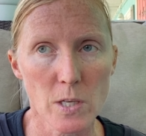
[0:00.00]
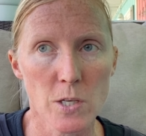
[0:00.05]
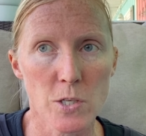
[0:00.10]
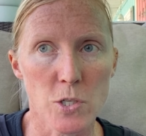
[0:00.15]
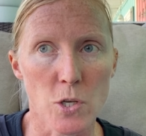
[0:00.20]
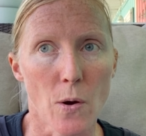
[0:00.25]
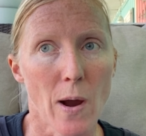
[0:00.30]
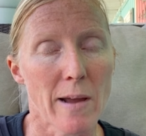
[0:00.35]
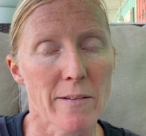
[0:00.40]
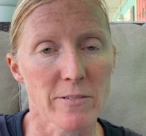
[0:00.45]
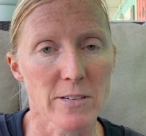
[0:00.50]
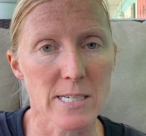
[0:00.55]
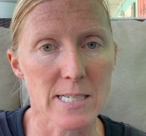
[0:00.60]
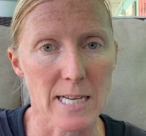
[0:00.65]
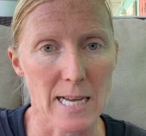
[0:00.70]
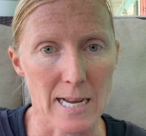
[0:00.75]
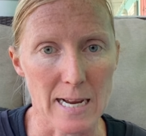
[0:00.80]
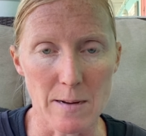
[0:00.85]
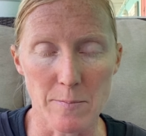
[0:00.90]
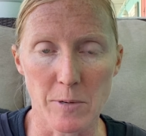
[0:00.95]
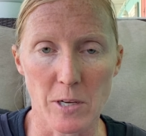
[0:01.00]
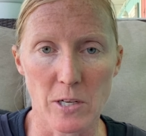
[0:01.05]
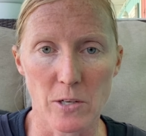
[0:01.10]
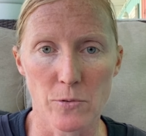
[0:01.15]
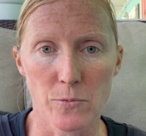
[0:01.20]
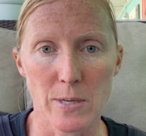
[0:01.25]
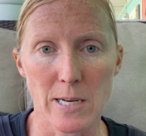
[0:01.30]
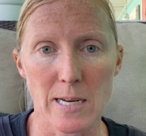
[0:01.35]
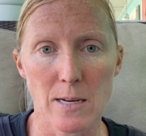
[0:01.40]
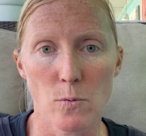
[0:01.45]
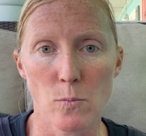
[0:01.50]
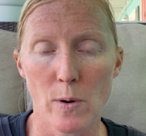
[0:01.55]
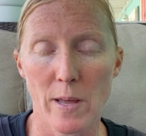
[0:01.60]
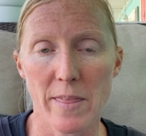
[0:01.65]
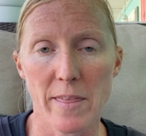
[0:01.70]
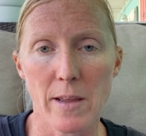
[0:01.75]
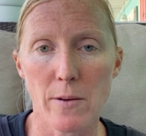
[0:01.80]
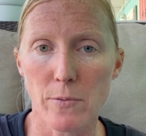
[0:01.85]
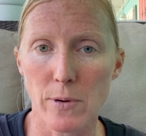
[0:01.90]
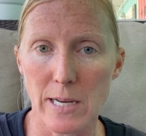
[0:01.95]
So every day I'm gonna read
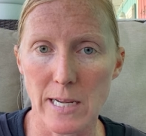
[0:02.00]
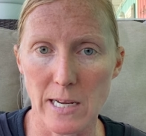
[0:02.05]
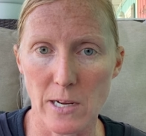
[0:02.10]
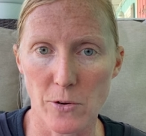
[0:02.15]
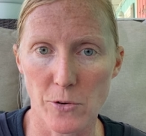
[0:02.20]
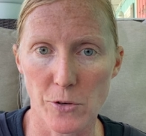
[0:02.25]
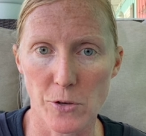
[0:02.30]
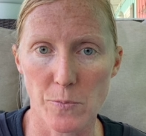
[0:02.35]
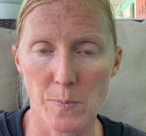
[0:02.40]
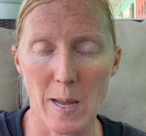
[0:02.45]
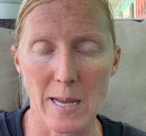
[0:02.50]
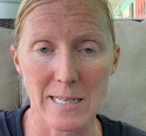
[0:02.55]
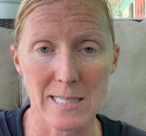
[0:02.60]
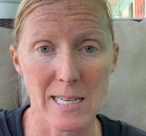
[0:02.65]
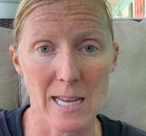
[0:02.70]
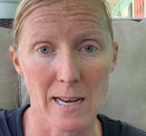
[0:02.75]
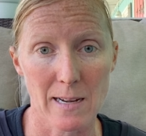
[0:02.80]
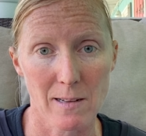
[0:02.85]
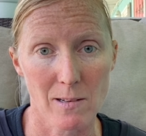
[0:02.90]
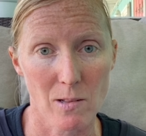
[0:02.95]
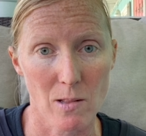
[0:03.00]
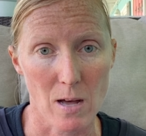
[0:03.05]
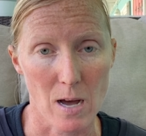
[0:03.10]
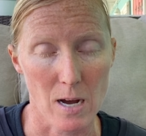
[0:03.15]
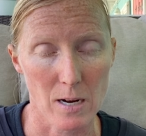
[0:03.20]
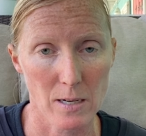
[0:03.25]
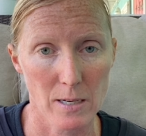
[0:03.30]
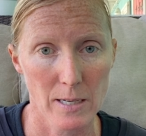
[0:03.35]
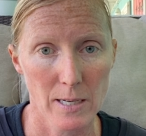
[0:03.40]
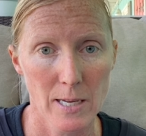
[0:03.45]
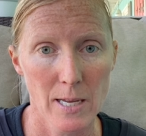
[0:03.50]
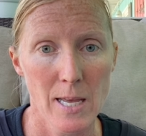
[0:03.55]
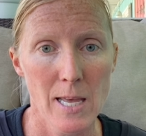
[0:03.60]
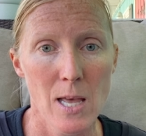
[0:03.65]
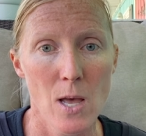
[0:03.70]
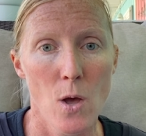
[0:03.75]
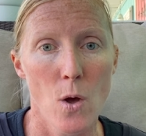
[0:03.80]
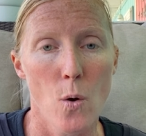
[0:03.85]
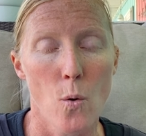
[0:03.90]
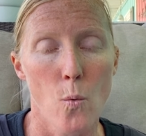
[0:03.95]
with a reading group at 10 o'clock.
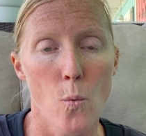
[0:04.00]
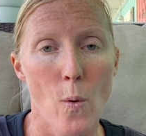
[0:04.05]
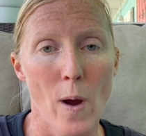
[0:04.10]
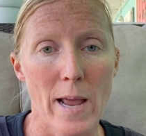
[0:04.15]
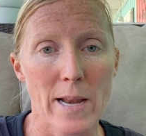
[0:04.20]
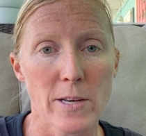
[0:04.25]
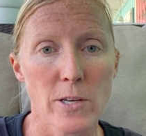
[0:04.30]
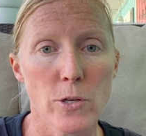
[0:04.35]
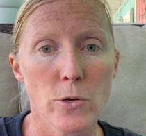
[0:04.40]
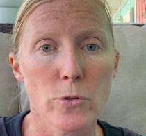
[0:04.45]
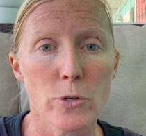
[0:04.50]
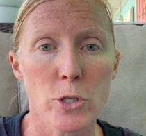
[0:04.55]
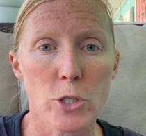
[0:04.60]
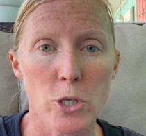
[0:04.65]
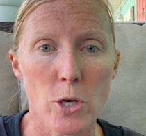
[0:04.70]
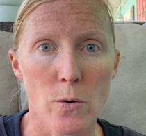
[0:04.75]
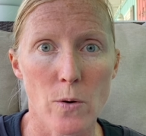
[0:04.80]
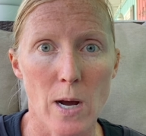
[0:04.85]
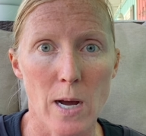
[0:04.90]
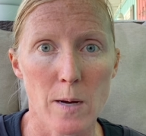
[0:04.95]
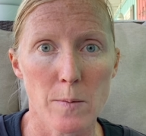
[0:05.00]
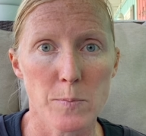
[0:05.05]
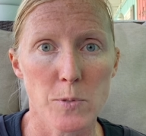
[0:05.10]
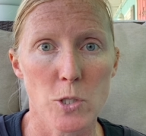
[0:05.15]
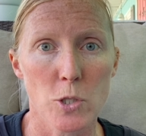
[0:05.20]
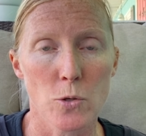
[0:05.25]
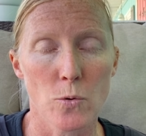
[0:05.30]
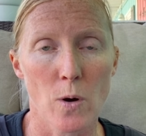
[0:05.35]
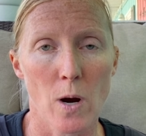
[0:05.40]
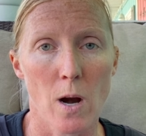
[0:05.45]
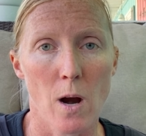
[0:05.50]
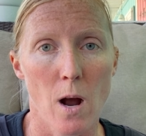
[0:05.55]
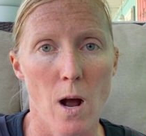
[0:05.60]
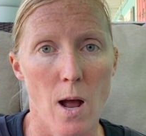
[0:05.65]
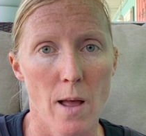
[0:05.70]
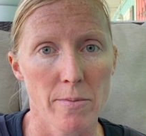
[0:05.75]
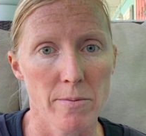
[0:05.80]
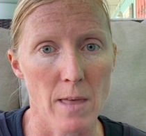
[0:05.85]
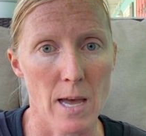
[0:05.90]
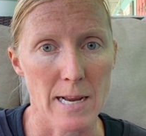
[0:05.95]
When you show up to our
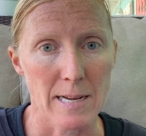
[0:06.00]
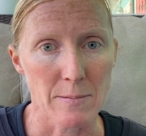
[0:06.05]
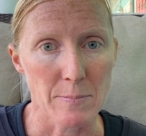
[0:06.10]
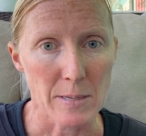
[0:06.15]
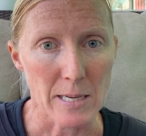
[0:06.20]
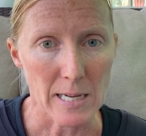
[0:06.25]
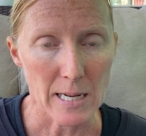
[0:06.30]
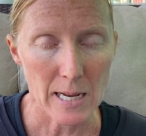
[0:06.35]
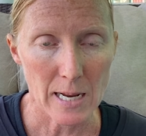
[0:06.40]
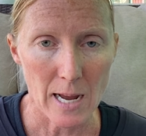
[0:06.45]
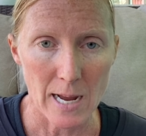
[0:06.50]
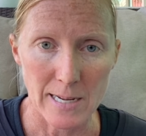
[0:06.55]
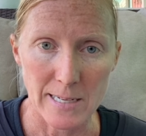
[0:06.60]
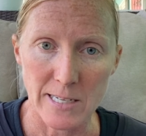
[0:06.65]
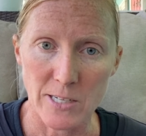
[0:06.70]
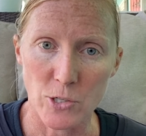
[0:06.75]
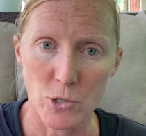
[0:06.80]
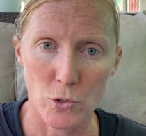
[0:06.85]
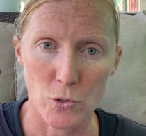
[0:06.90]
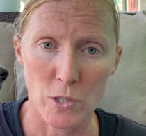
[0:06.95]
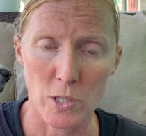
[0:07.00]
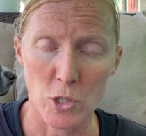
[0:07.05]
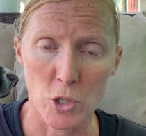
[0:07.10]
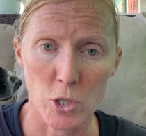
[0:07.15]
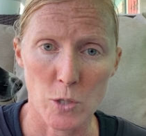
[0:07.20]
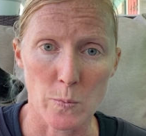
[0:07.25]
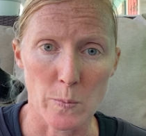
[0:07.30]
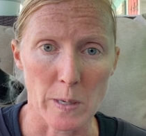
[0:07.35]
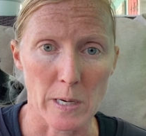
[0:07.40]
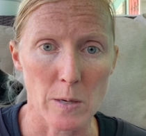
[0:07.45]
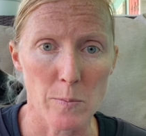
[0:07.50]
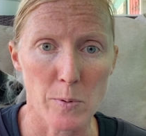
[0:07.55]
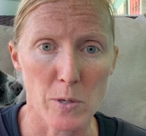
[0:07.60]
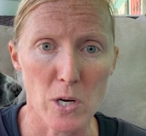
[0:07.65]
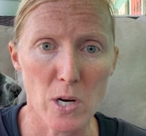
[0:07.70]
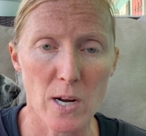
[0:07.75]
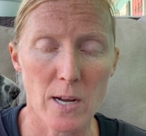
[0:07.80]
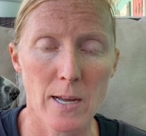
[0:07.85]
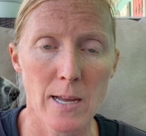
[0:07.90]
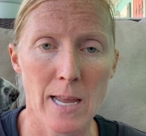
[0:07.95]
online meeting, I need you to just bring a
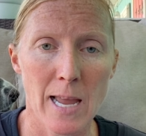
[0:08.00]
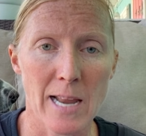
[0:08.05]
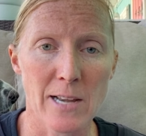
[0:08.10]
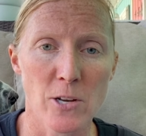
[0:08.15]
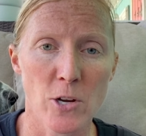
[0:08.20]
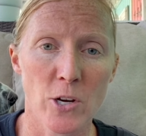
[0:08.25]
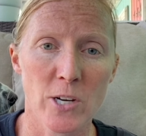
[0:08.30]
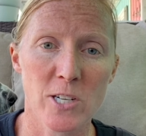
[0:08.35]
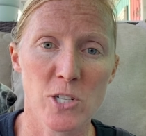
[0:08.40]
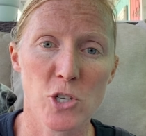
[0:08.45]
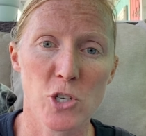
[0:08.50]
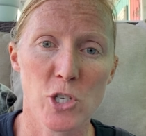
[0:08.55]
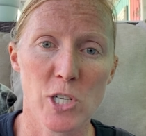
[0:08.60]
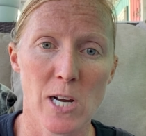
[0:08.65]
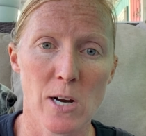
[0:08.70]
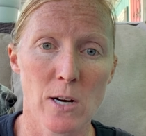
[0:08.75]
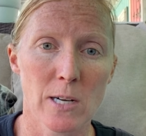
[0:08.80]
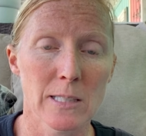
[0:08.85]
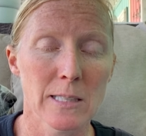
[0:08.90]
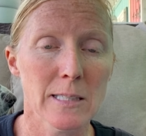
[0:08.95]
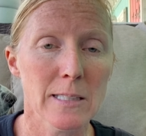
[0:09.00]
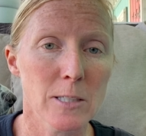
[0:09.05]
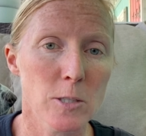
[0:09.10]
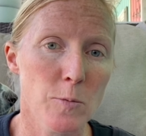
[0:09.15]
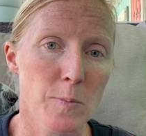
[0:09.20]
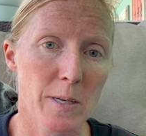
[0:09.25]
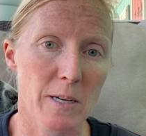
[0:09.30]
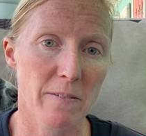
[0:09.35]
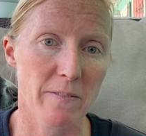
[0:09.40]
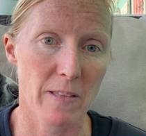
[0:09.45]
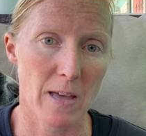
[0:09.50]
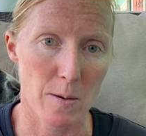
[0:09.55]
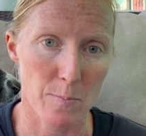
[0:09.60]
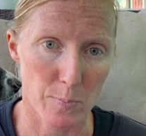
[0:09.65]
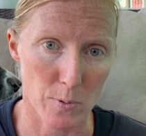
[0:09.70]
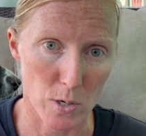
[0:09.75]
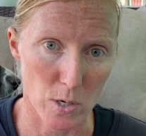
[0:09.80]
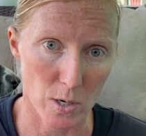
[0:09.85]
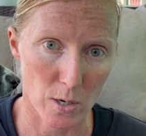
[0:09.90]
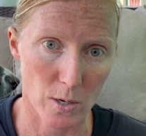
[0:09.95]
book, and you're gonna share a little bit of that
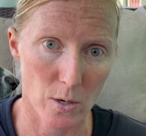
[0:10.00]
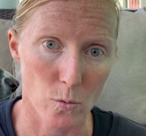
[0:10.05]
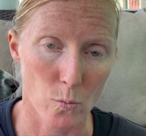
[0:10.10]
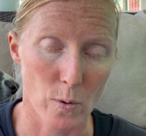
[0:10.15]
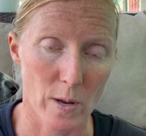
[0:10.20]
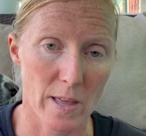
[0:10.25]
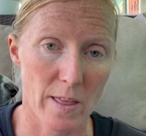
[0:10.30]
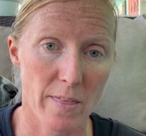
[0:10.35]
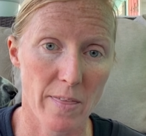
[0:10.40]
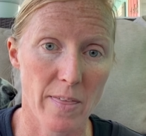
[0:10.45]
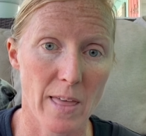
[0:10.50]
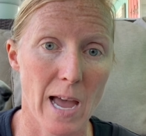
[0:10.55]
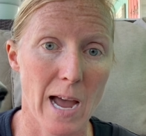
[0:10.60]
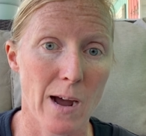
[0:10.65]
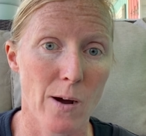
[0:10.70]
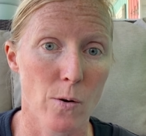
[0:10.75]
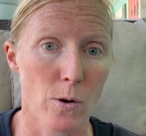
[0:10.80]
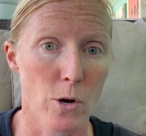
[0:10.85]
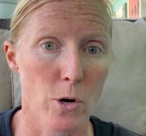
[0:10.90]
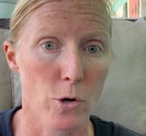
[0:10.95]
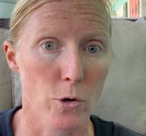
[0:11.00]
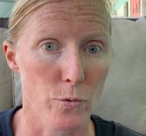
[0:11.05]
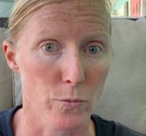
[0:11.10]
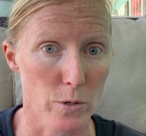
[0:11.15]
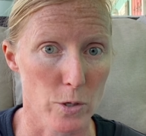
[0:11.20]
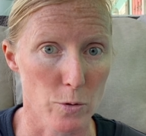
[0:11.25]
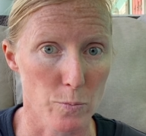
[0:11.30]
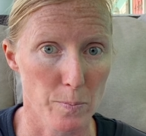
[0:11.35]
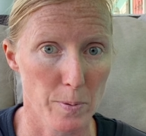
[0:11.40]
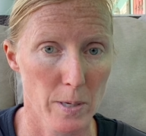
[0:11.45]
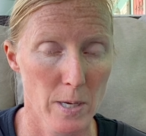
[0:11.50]
book with our group.